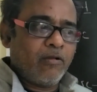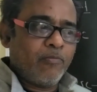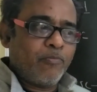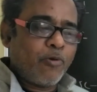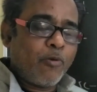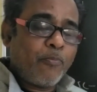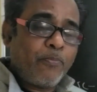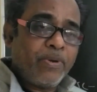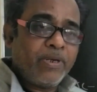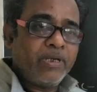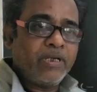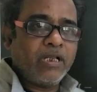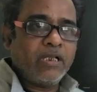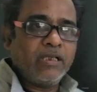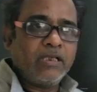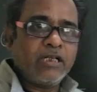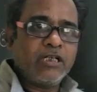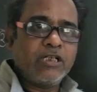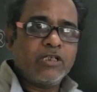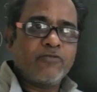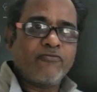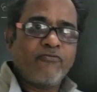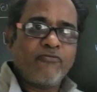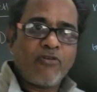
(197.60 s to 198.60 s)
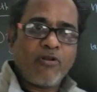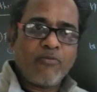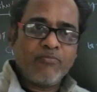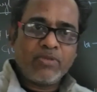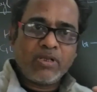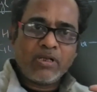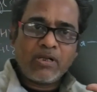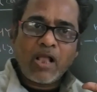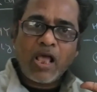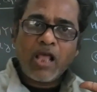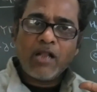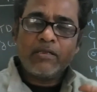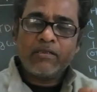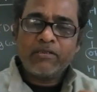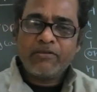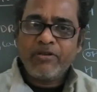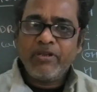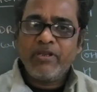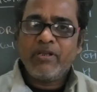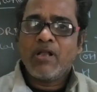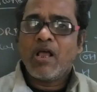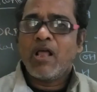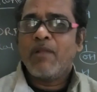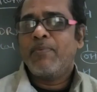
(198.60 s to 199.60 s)
propanol, that is from the
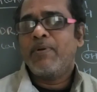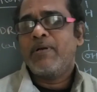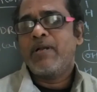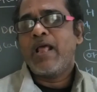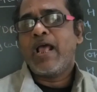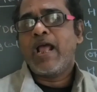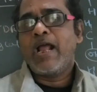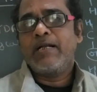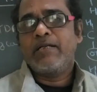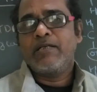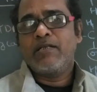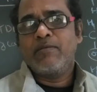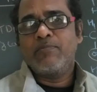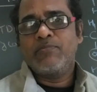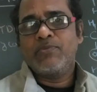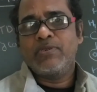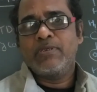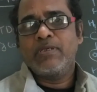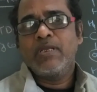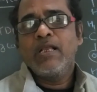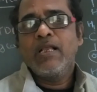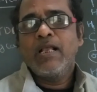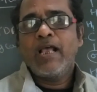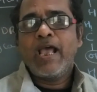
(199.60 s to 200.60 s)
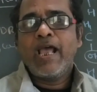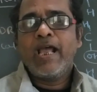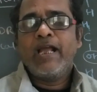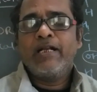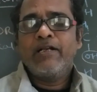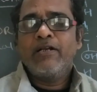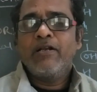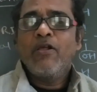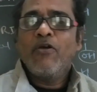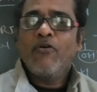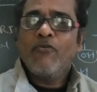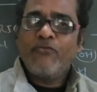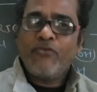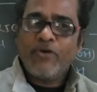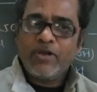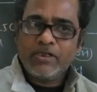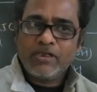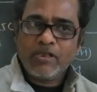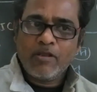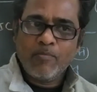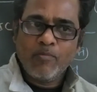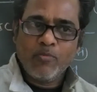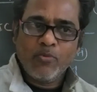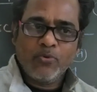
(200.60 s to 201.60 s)
3 carbon atoms, and
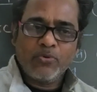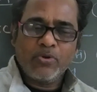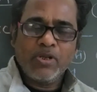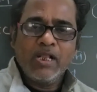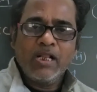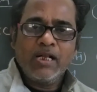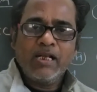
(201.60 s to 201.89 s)
furthermore.